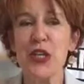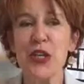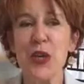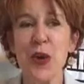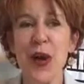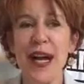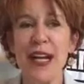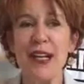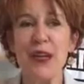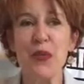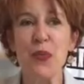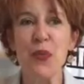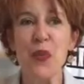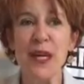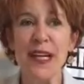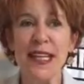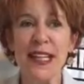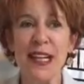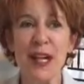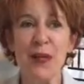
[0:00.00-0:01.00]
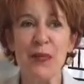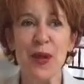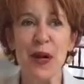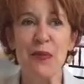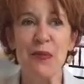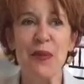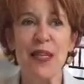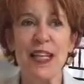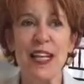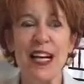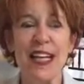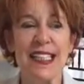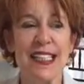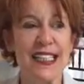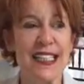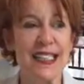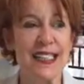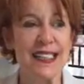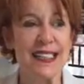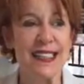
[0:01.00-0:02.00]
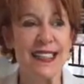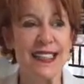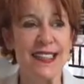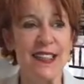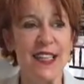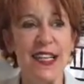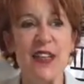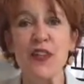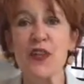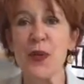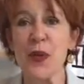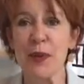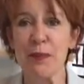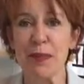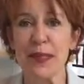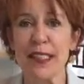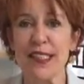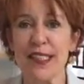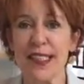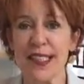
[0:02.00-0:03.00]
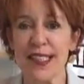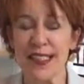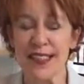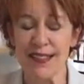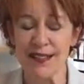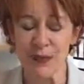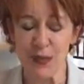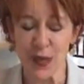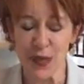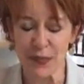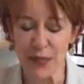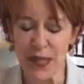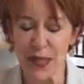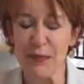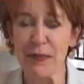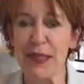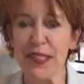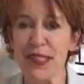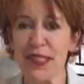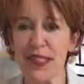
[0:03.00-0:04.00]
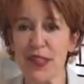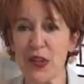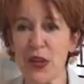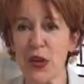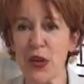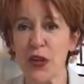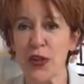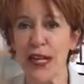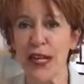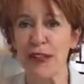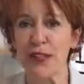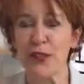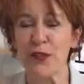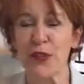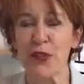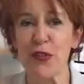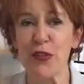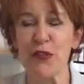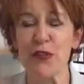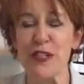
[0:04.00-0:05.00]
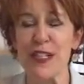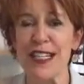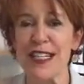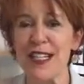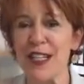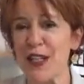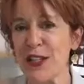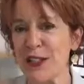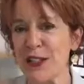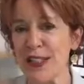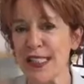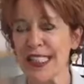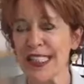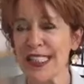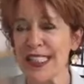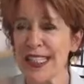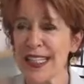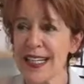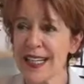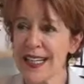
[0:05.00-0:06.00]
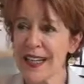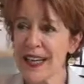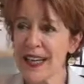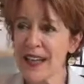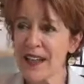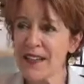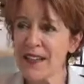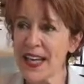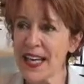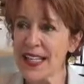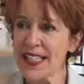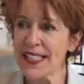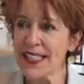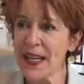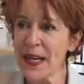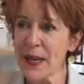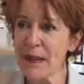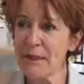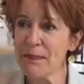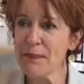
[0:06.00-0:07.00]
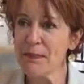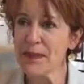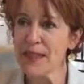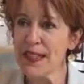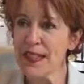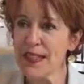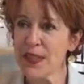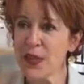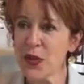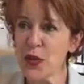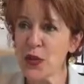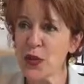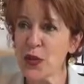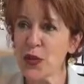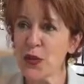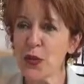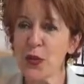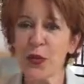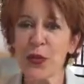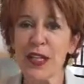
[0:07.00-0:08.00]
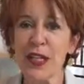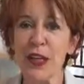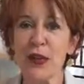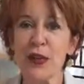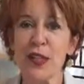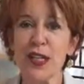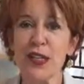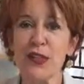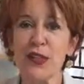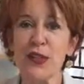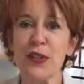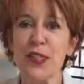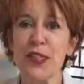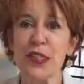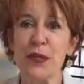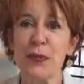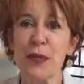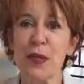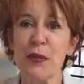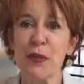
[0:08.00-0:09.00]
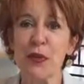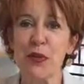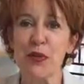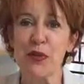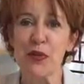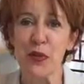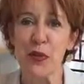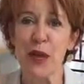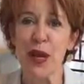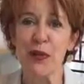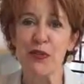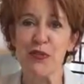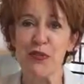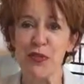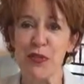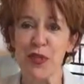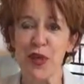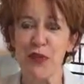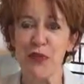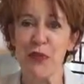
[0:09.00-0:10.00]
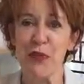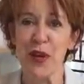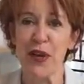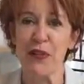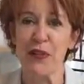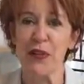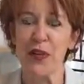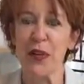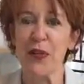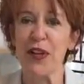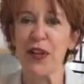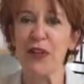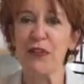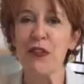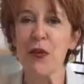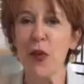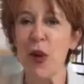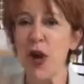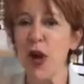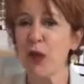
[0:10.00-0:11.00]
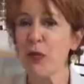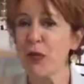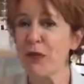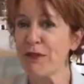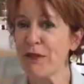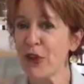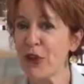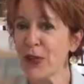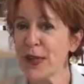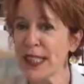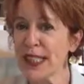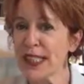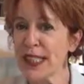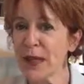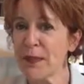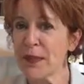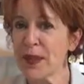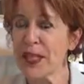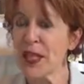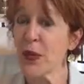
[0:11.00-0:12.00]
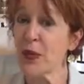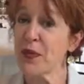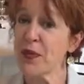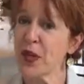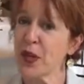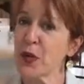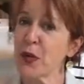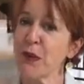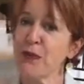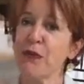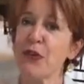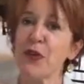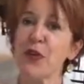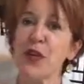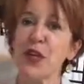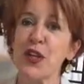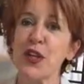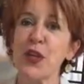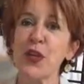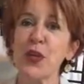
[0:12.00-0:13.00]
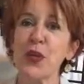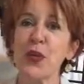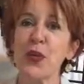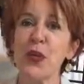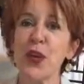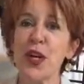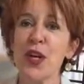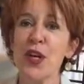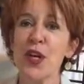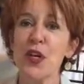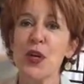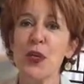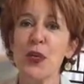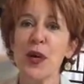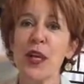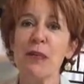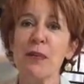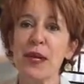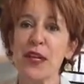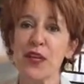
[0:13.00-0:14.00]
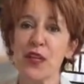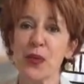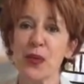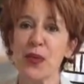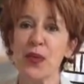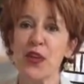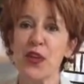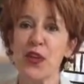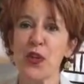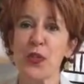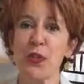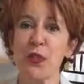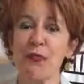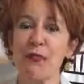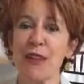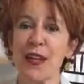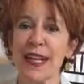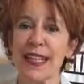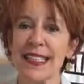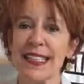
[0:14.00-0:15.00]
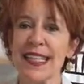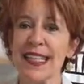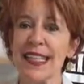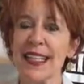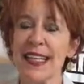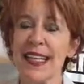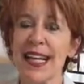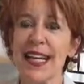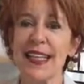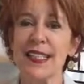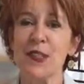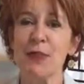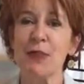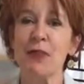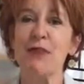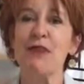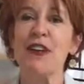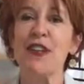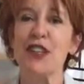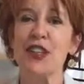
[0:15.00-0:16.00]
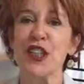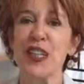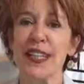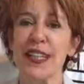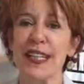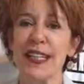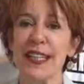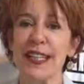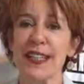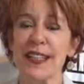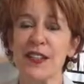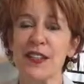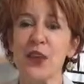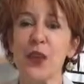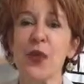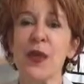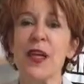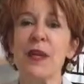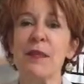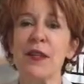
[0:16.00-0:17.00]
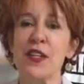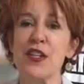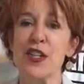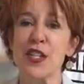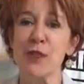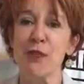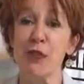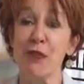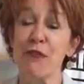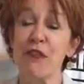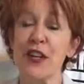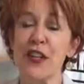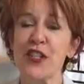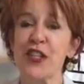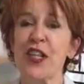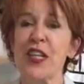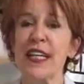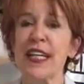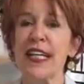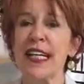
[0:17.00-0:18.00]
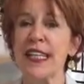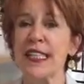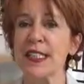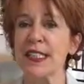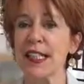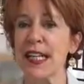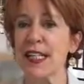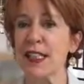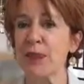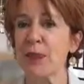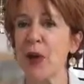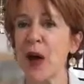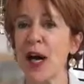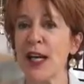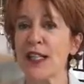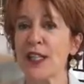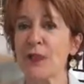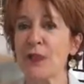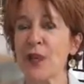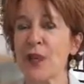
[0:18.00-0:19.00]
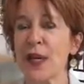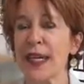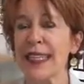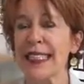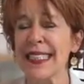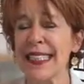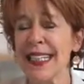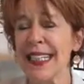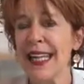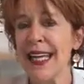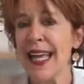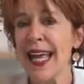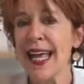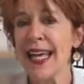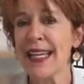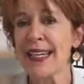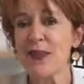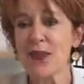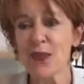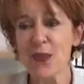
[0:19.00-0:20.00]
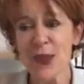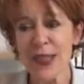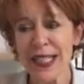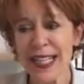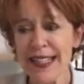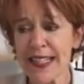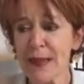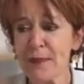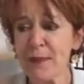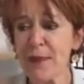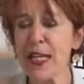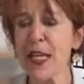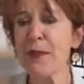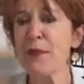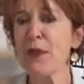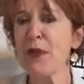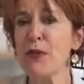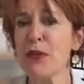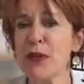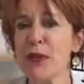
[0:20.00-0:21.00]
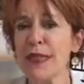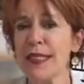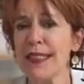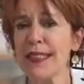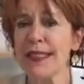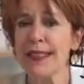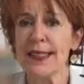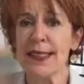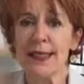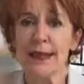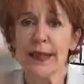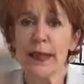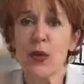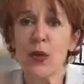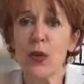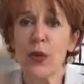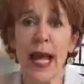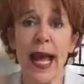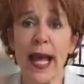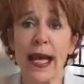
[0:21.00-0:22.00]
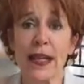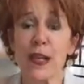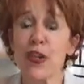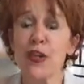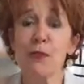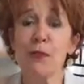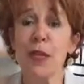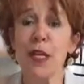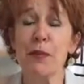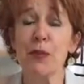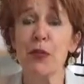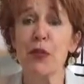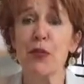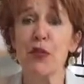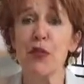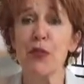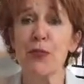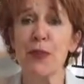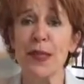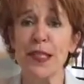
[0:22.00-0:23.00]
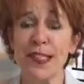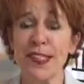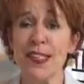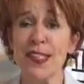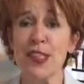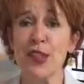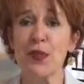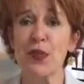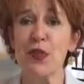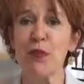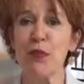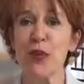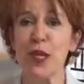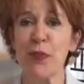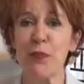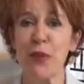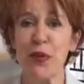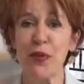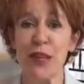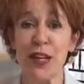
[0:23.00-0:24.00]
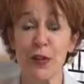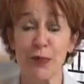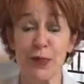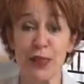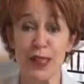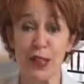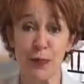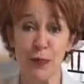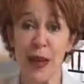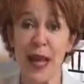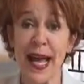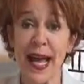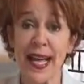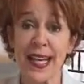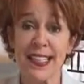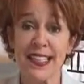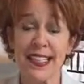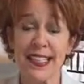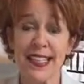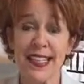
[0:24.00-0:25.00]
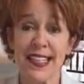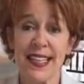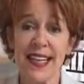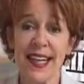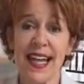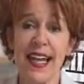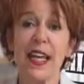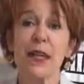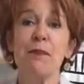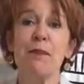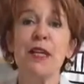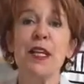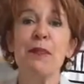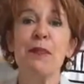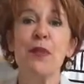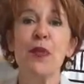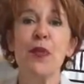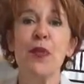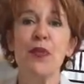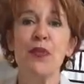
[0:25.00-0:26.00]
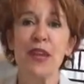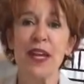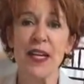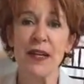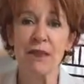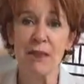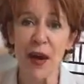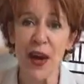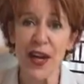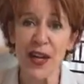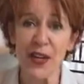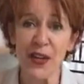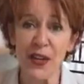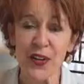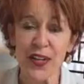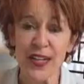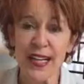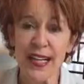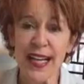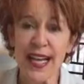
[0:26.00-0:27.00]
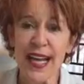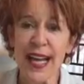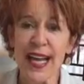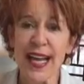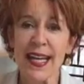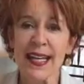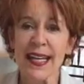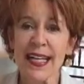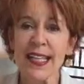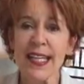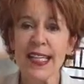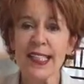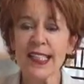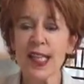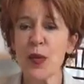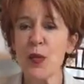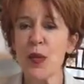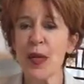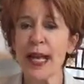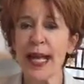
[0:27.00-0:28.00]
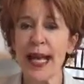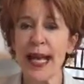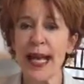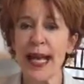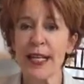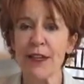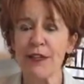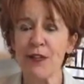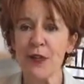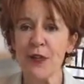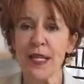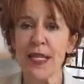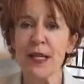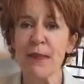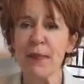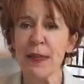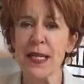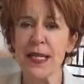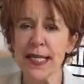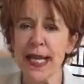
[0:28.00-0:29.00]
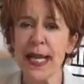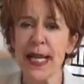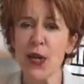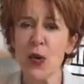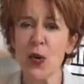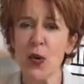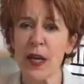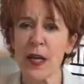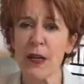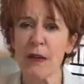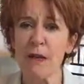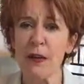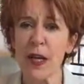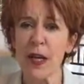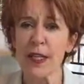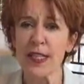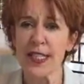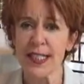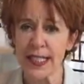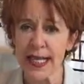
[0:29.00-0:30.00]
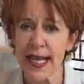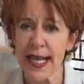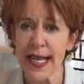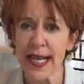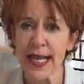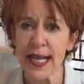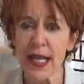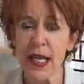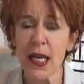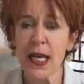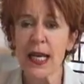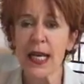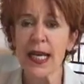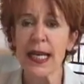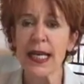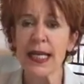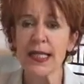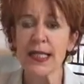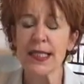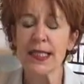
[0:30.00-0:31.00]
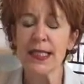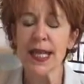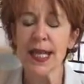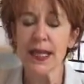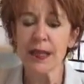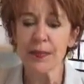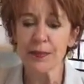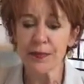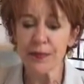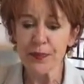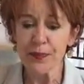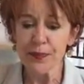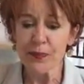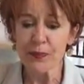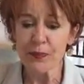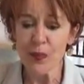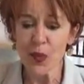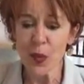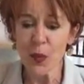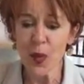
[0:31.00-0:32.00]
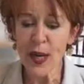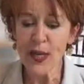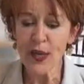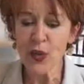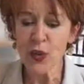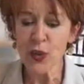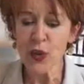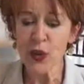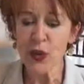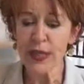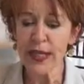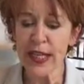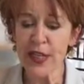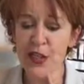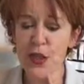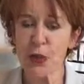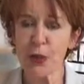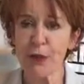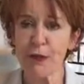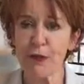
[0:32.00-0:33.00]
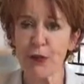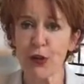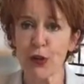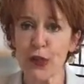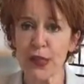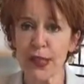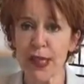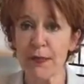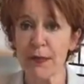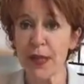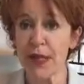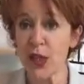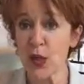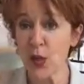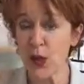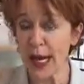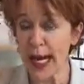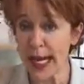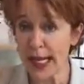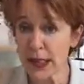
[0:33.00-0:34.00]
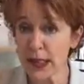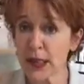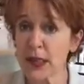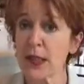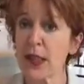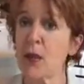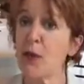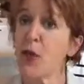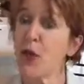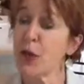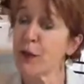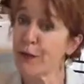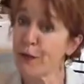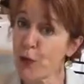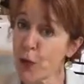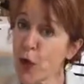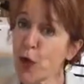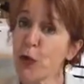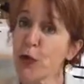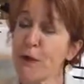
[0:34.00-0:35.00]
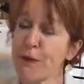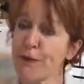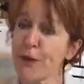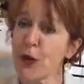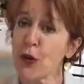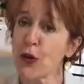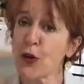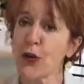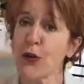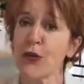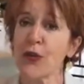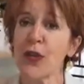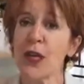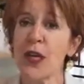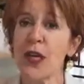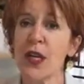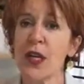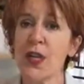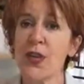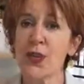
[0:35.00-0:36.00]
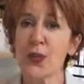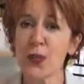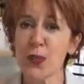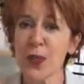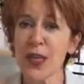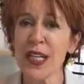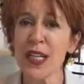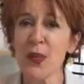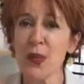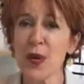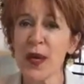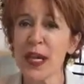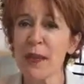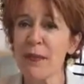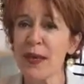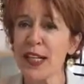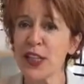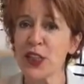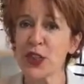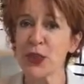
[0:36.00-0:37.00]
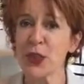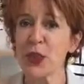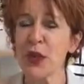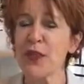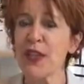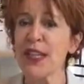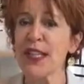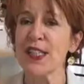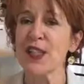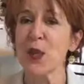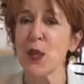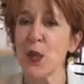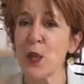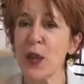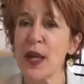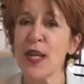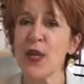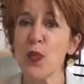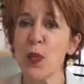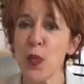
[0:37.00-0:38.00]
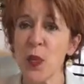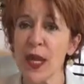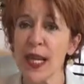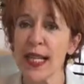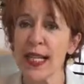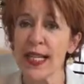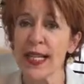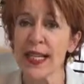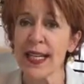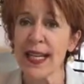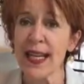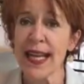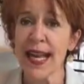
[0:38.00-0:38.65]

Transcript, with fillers: know, I, one thing I, I realized that in, in doing business, and we've been in business at Carl House for 13 years, is that um, you know you're really only as good as the people you surround yourself with so that if you are referring somebody or they're referring you you want to make sure that you're reflecting as professionally uh, your image as professionally as as possible and and really that people it's the old adage people do business with people they respect and people who they admire and i guess i want to add if there's any big takeaway uh, today is that when you're looking to refer somebody or ask someone for referrals you really want to make sure that it's a win win.